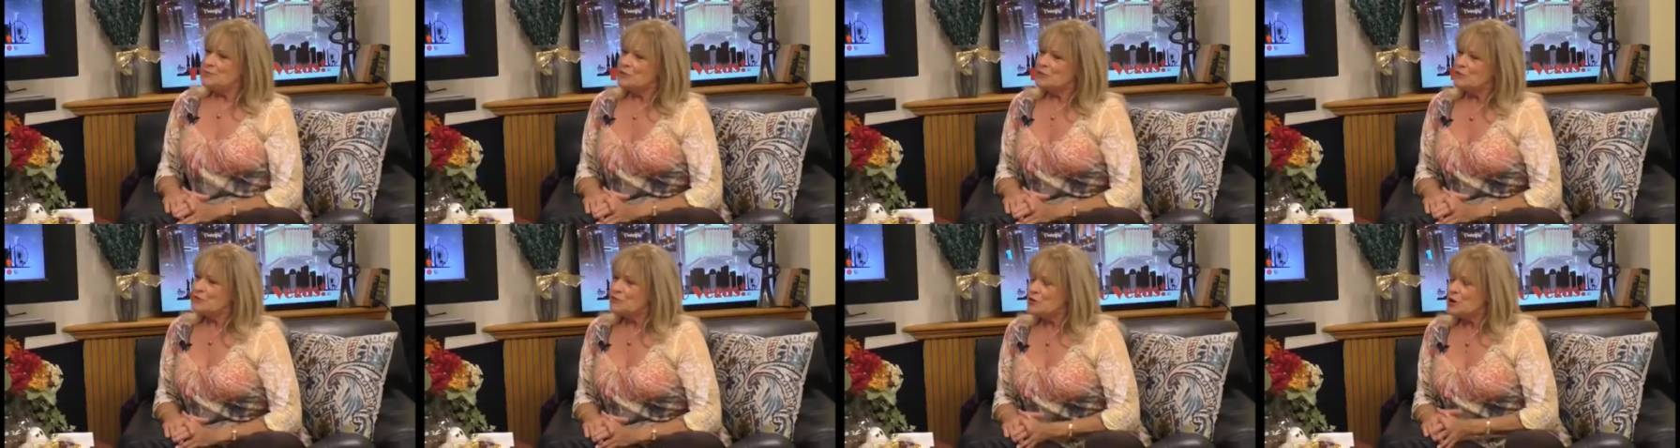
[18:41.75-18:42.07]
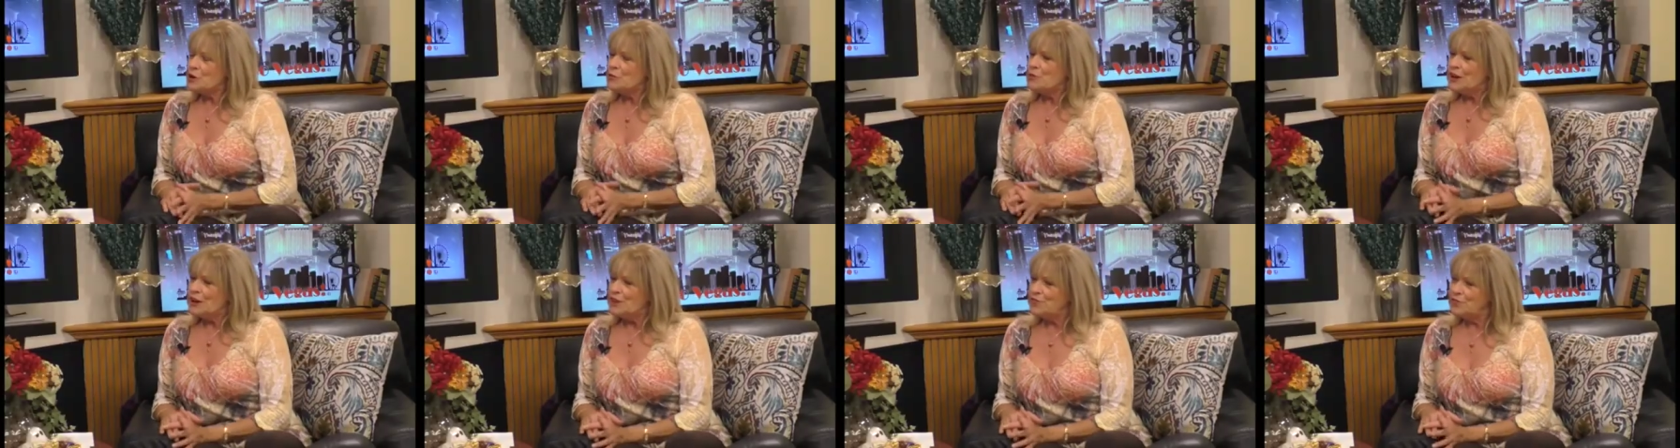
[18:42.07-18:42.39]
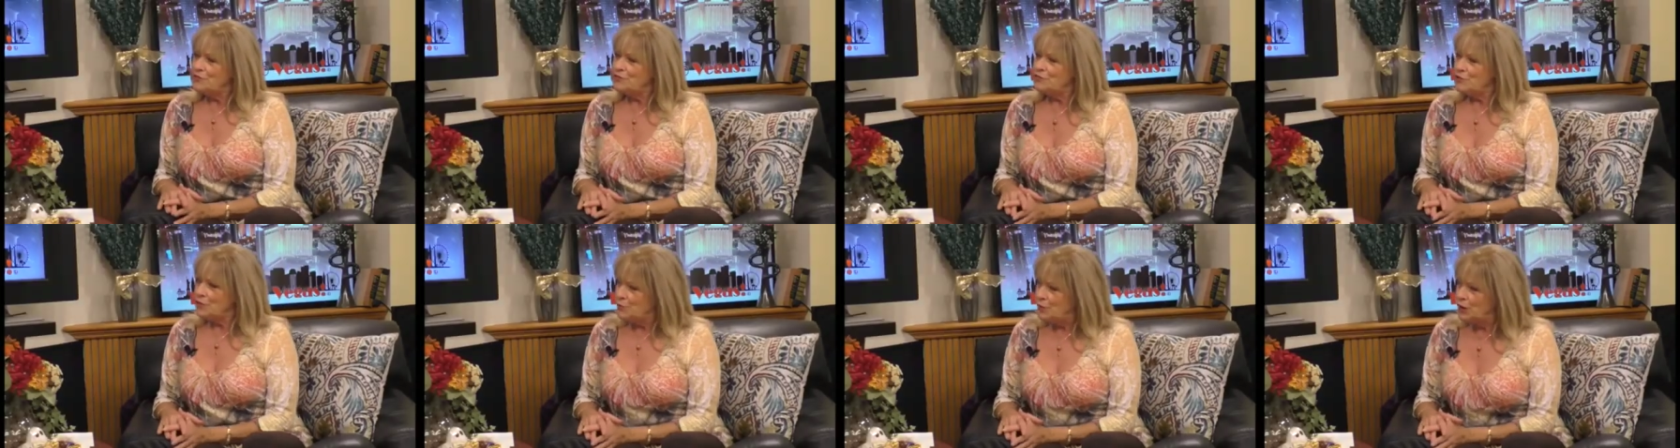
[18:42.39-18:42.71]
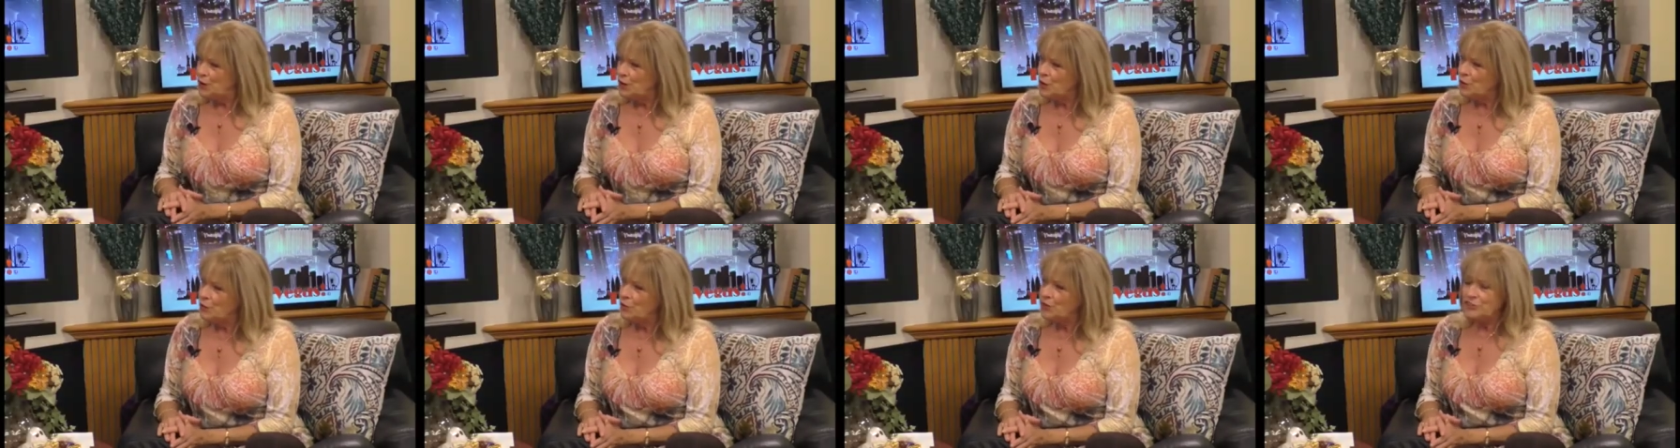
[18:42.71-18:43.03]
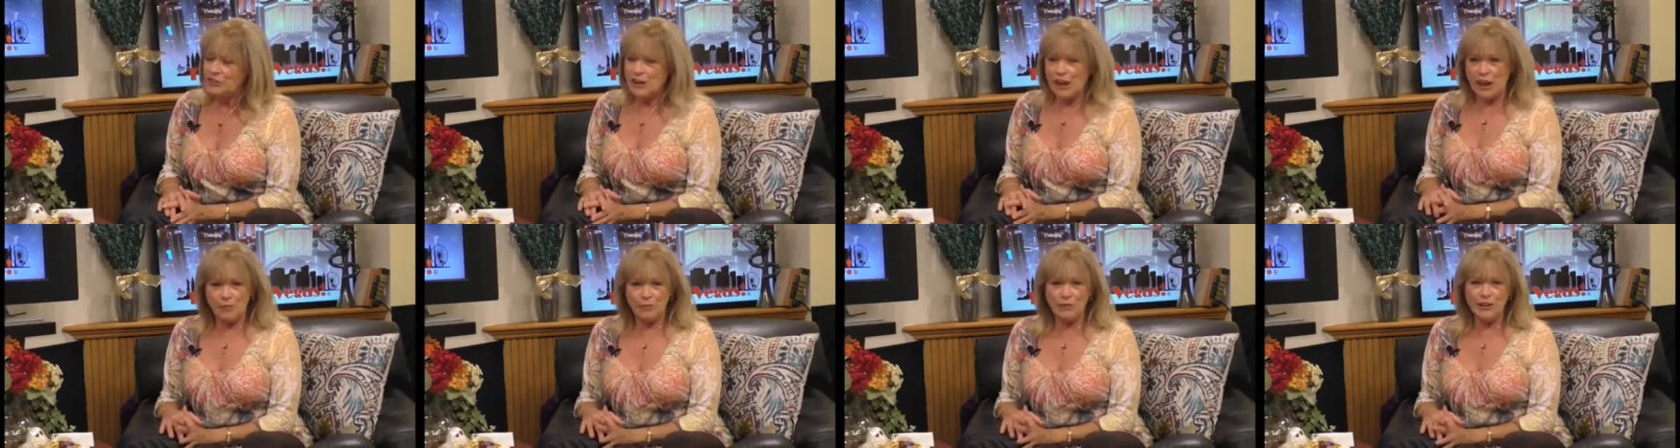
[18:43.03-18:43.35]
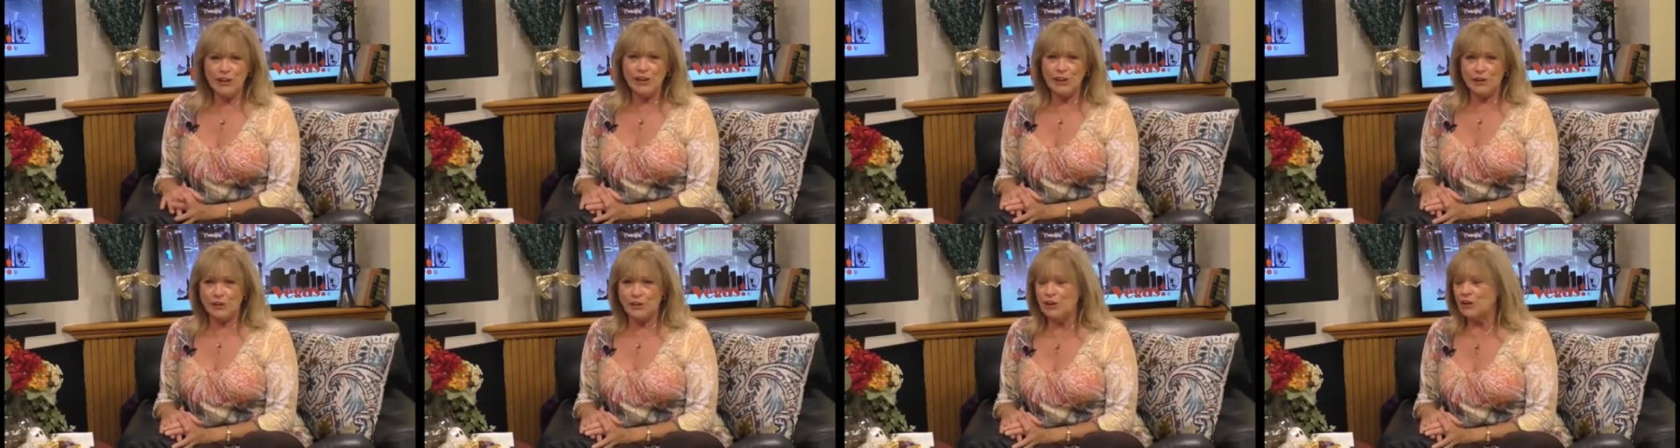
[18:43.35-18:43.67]
performing at the Flamingo, which
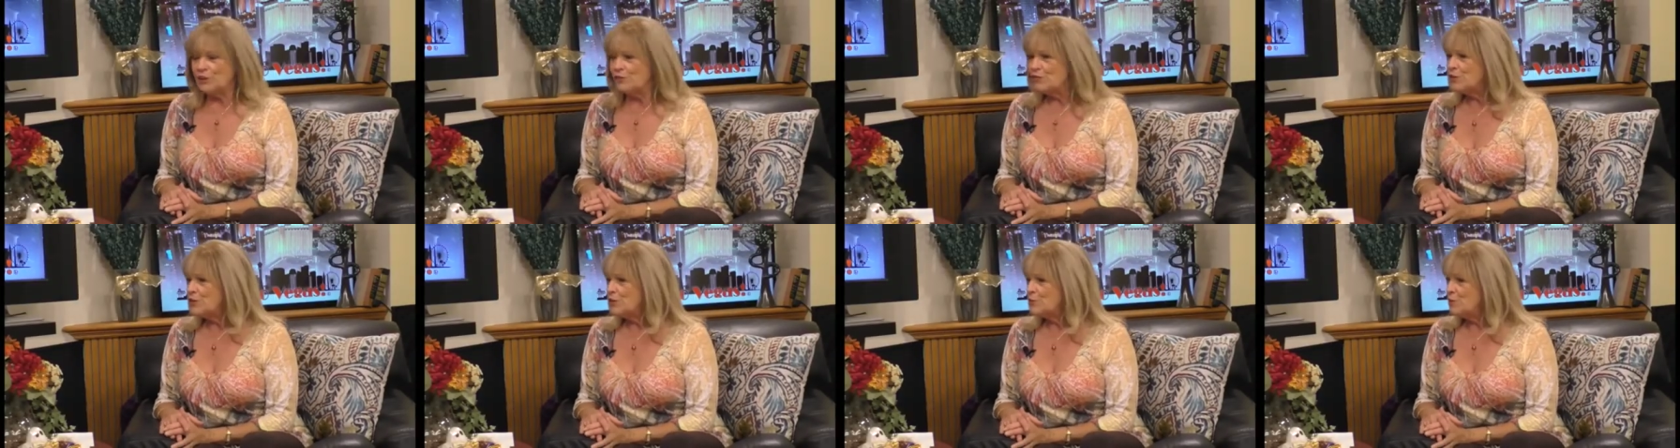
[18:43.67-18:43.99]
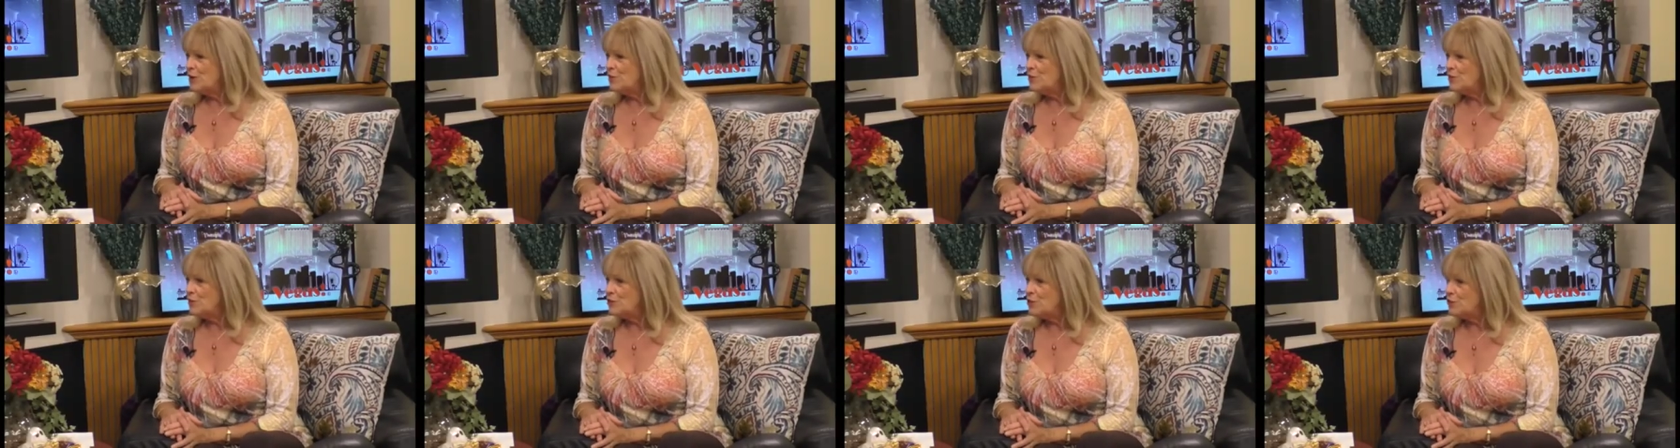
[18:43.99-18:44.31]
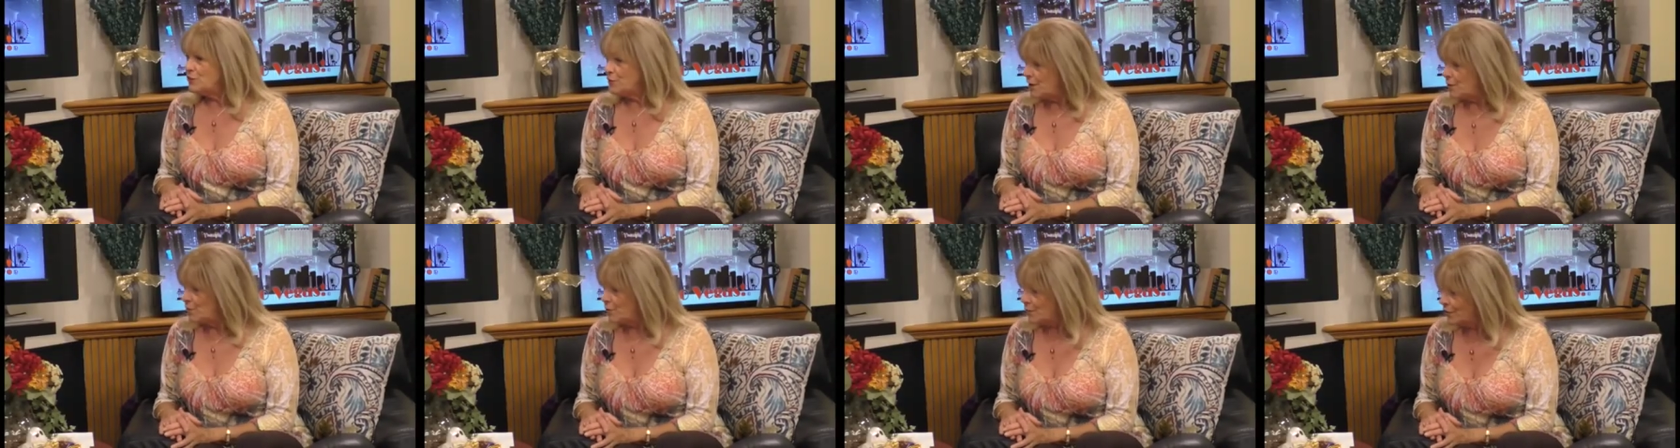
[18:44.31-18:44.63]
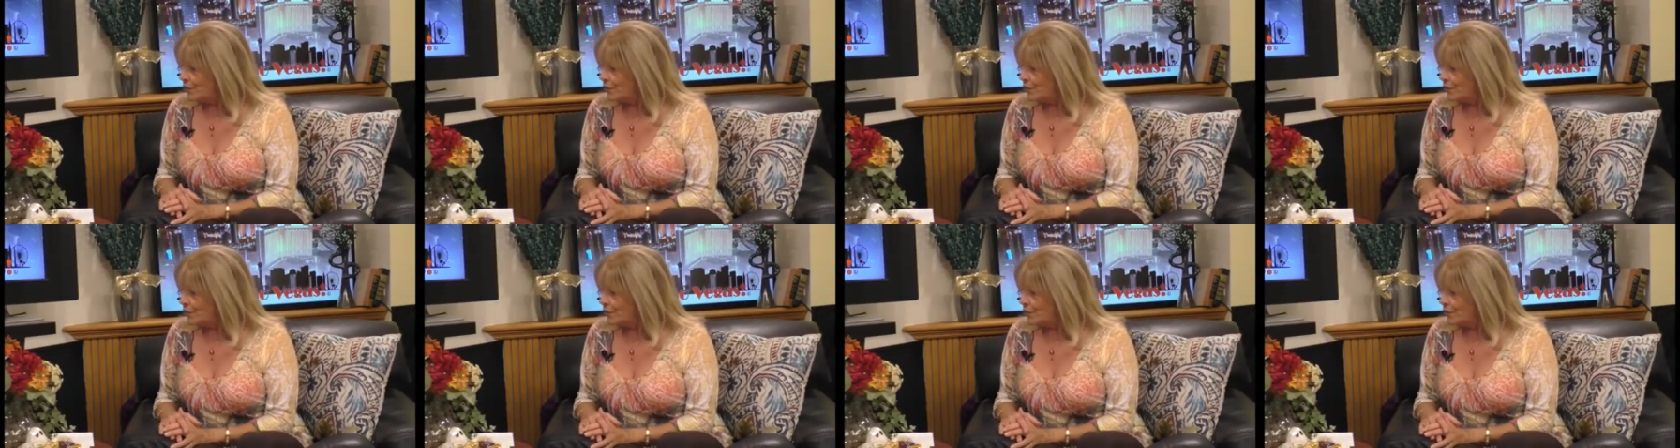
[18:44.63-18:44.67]
happily you're here for the month of November,